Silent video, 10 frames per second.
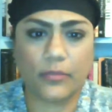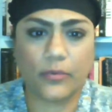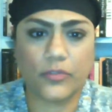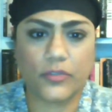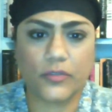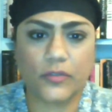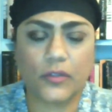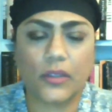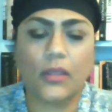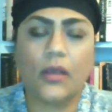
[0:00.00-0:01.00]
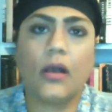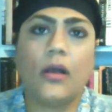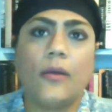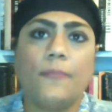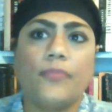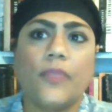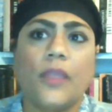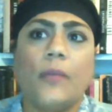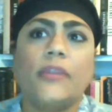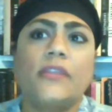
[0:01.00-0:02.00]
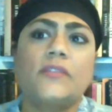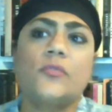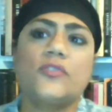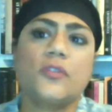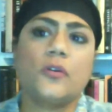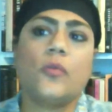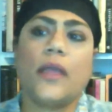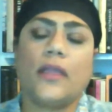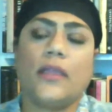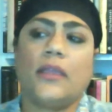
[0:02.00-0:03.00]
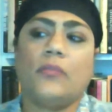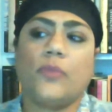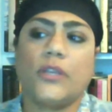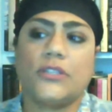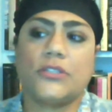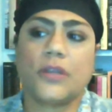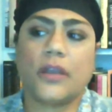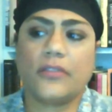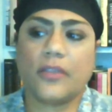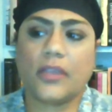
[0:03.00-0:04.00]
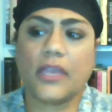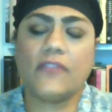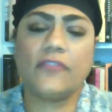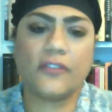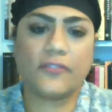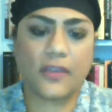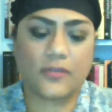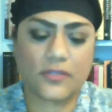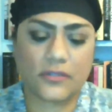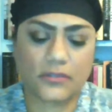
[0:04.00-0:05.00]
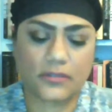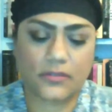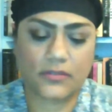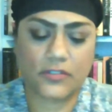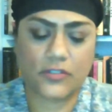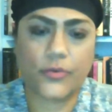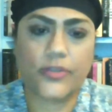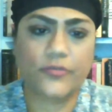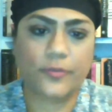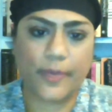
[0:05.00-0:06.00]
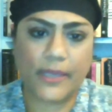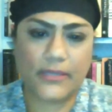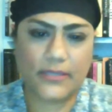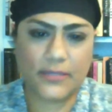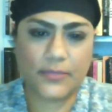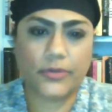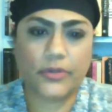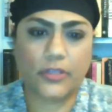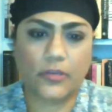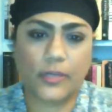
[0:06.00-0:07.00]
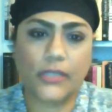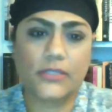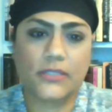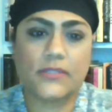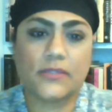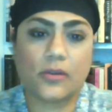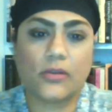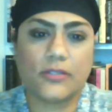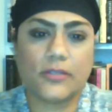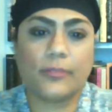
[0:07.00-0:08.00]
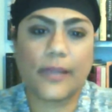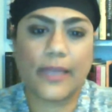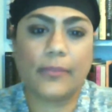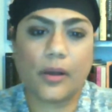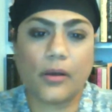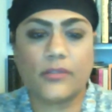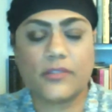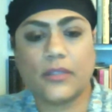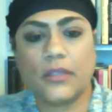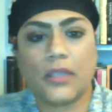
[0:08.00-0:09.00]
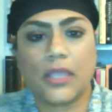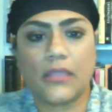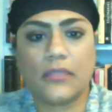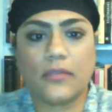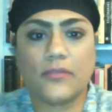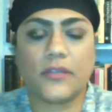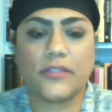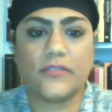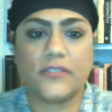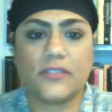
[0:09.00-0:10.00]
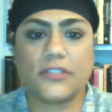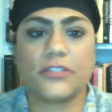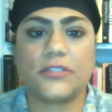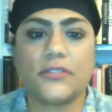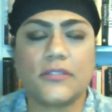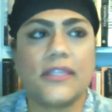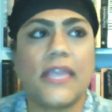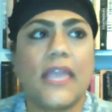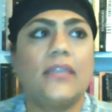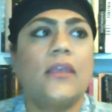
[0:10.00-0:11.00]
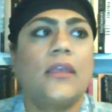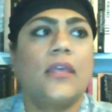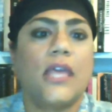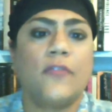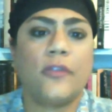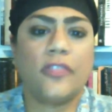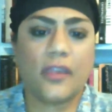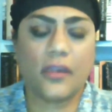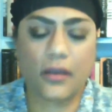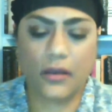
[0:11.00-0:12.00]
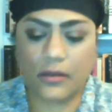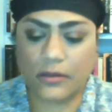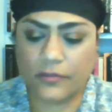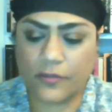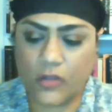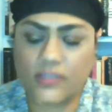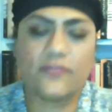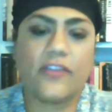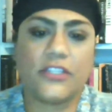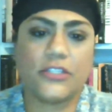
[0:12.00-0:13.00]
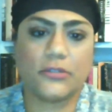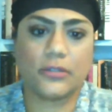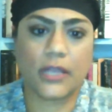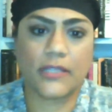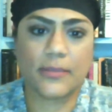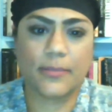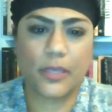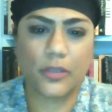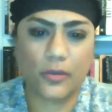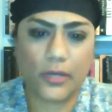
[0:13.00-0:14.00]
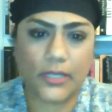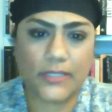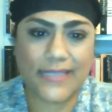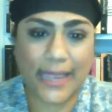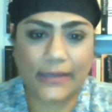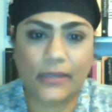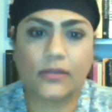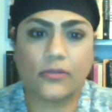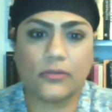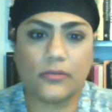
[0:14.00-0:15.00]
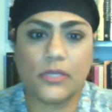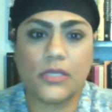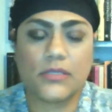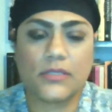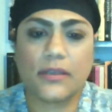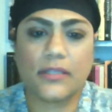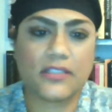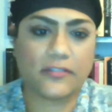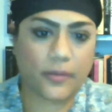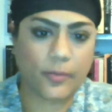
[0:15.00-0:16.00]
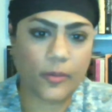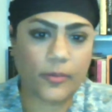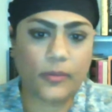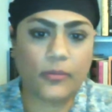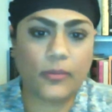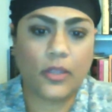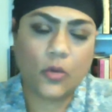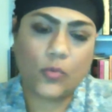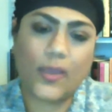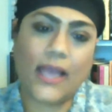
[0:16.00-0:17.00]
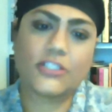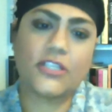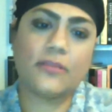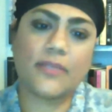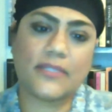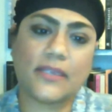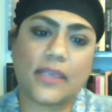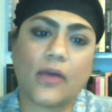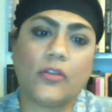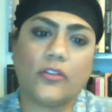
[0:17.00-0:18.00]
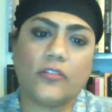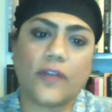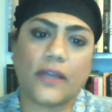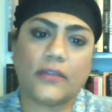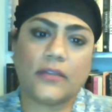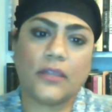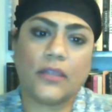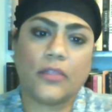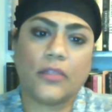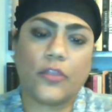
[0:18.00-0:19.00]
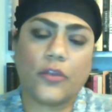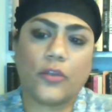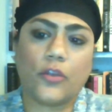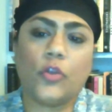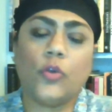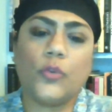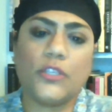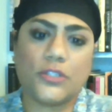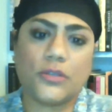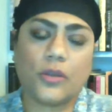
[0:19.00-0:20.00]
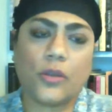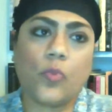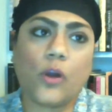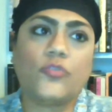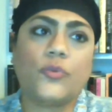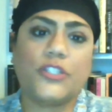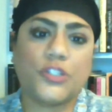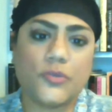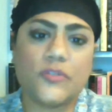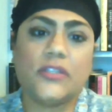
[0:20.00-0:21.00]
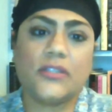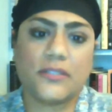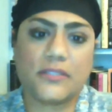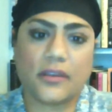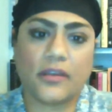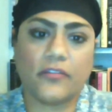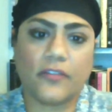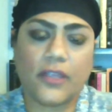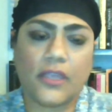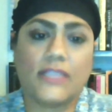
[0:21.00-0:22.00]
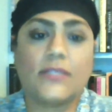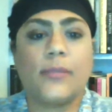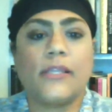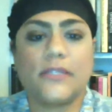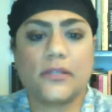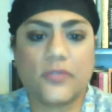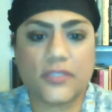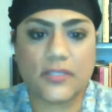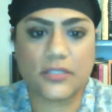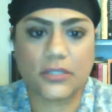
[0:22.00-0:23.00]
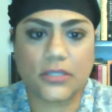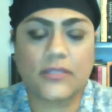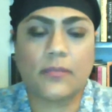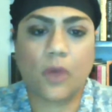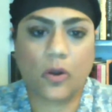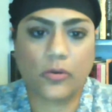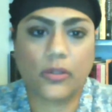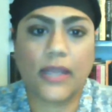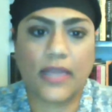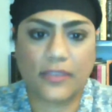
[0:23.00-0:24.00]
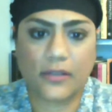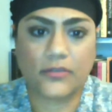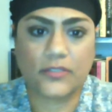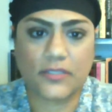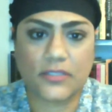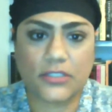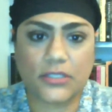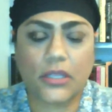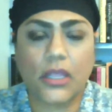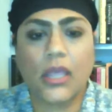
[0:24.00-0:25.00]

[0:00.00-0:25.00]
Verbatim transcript: important. Um, but there's also a way in which I think, even if those stories remain disparate, that humanities scholars can play a part in those kinds of discussions. Because again, if we think of conservation as a purely technical scientific problem, we're actually missing out on the fact that who we what we choose to conserve is a political decision. It's a moral and ethical decision.